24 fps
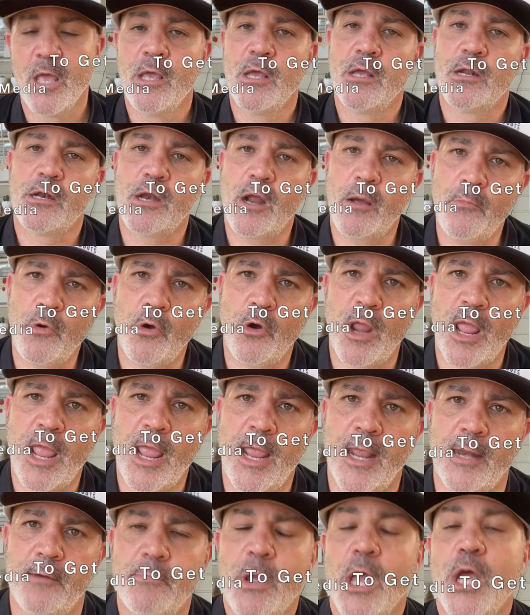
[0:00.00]
Number
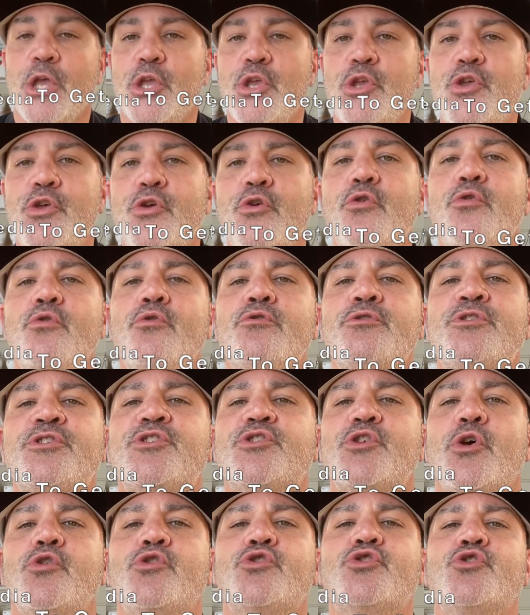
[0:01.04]
8, use
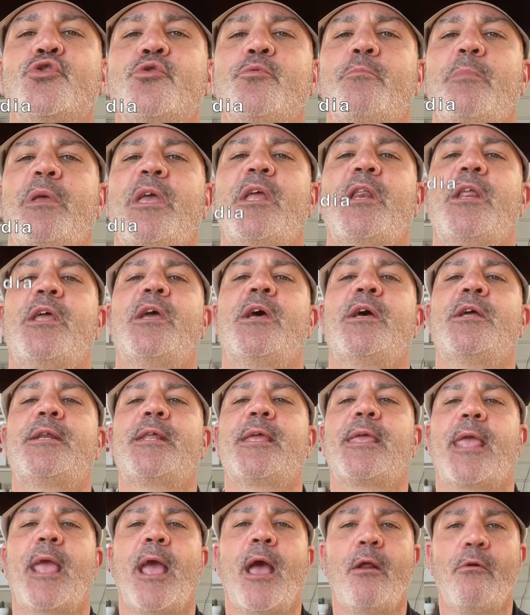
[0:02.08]
social media to
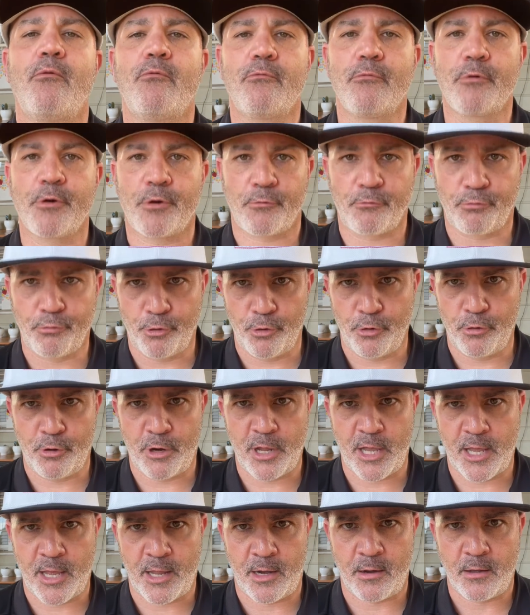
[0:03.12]
get
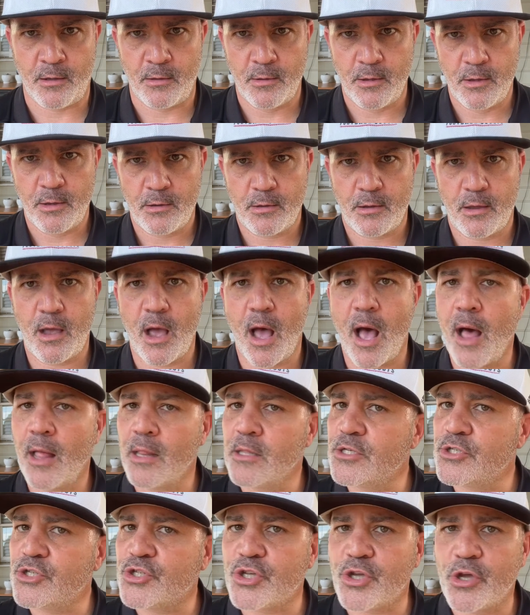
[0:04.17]
recruited.
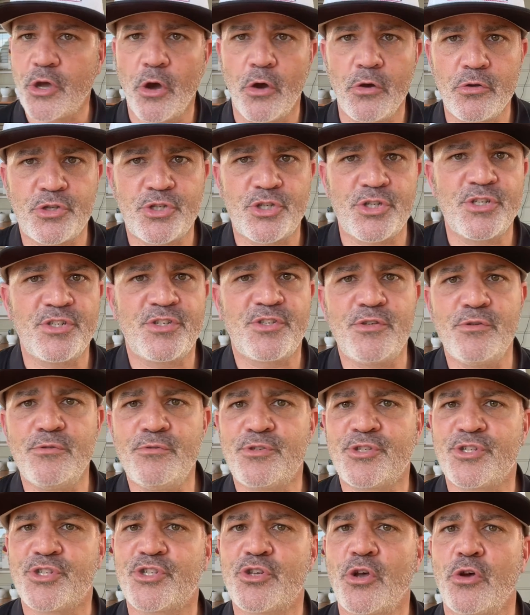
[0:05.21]
College coaches use
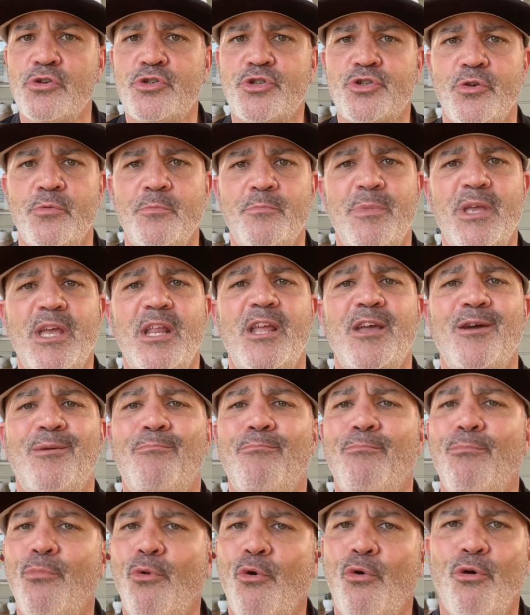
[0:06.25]
social media
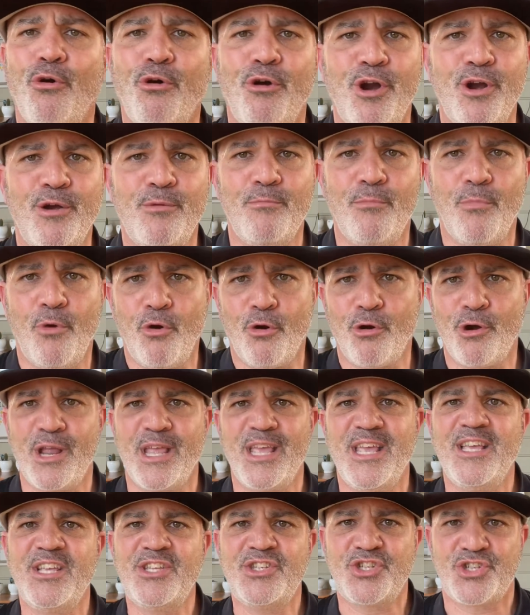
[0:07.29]
more and more
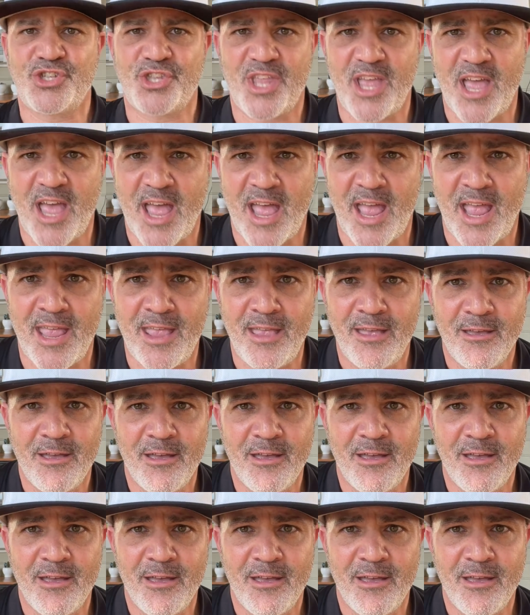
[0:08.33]
each day.